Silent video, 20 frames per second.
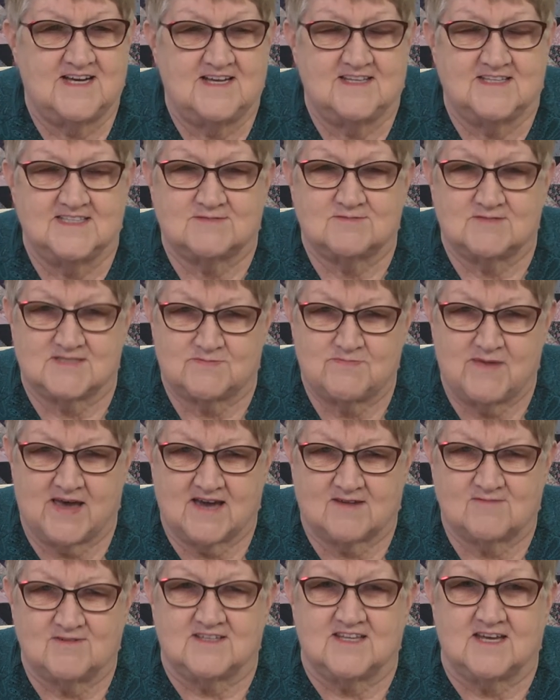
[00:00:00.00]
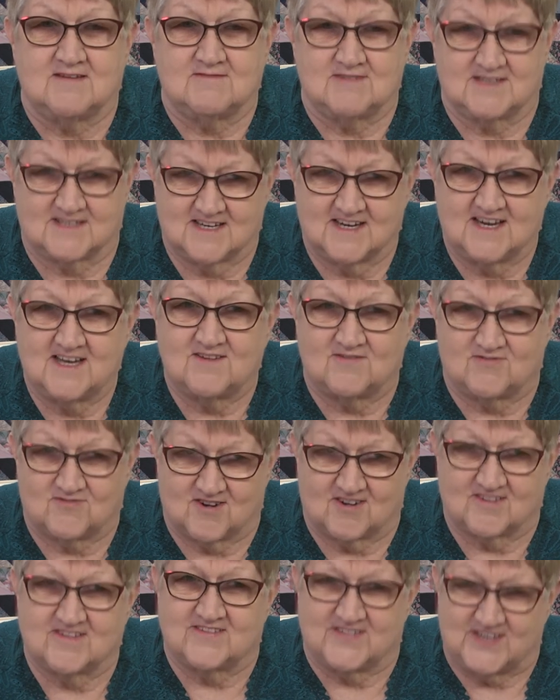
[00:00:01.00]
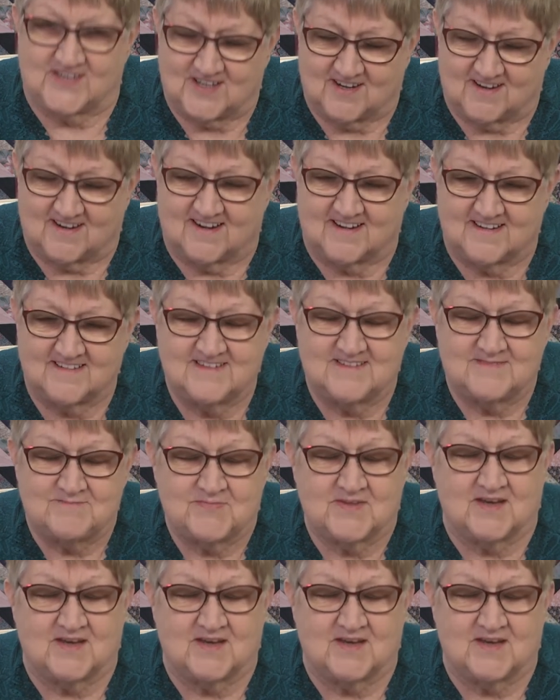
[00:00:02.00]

This was back when they would cut a fourth of a yard,